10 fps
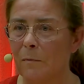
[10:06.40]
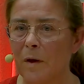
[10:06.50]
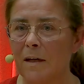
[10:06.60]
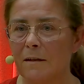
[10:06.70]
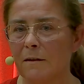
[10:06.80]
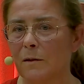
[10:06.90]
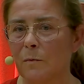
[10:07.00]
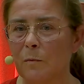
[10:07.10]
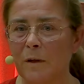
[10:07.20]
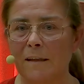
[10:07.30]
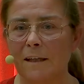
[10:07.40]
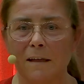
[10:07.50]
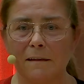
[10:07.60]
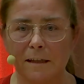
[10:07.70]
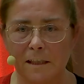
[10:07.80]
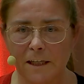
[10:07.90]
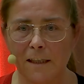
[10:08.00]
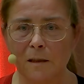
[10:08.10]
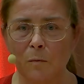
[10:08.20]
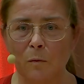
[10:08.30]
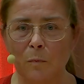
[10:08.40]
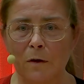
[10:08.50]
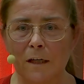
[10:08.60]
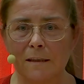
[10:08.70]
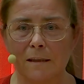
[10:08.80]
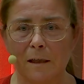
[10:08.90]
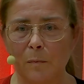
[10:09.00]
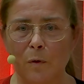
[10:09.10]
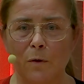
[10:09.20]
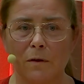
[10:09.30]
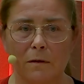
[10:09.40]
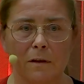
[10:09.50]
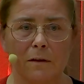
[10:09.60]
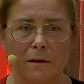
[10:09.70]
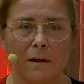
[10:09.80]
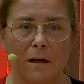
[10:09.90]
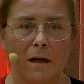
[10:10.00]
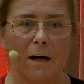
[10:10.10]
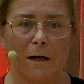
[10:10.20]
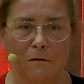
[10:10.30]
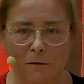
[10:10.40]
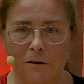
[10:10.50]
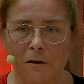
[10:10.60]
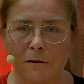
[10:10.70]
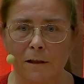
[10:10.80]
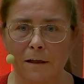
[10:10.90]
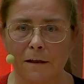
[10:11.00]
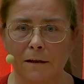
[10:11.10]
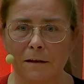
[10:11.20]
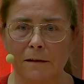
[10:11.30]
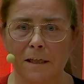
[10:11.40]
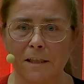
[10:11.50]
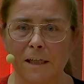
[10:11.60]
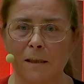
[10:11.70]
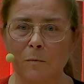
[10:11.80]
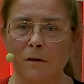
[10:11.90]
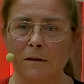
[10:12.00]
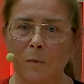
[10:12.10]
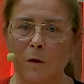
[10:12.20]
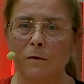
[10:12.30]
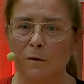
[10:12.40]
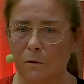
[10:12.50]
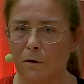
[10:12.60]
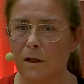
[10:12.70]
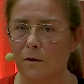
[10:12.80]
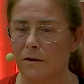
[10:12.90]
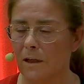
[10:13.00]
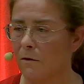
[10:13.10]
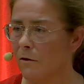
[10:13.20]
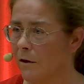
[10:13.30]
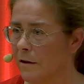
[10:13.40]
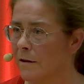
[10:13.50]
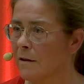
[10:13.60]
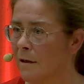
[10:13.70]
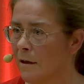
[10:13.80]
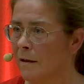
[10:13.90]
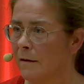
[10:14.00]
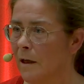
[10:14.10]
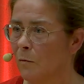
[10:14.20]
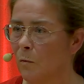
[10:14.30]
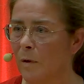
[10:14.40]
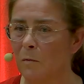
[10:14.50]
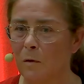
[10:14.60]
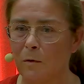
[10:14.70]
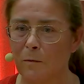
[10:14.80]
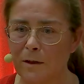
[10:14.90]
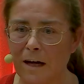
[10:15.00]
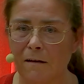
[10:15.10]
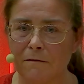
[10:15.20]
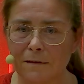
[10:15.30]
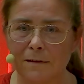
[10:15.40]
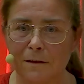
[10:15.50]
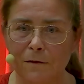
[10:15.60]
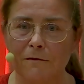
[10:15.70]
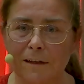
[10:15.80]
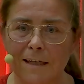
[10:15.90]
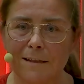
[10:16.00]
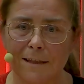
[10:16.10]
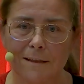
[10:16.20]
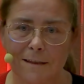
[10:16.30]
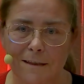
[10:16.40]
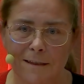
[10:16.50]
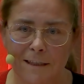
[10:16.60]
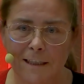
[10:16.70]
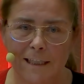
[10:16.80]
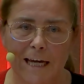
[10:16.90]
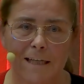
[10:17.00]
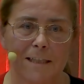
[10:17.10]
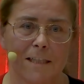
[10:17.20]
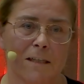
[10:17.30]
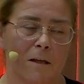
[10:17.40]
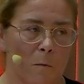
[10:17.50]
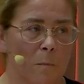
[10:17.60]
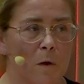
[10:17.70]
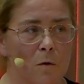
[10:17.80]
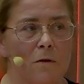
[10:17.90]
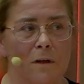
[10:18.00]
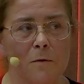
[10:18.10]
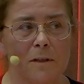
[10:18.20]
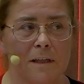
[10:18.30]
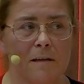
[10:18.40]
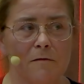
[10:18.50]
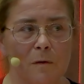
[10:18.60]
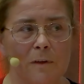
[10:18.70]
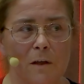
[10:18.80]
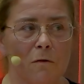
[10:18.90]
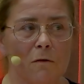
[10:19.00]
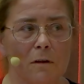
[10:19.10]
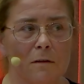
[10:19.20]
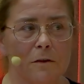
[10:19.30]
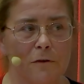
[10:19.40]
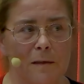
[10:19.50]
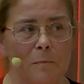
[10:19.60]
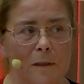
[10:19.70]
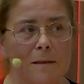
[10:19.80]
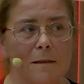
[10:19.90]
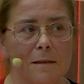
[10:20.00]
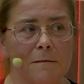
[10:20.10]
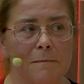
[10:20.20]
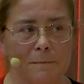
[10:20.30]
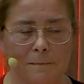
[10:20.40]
competitors would be the other injectable products like pure hyaluronan uh, injectables, but also corticosteroids. That would be where we would have the sort of easiest catch. But also, I would say from the oral treatments.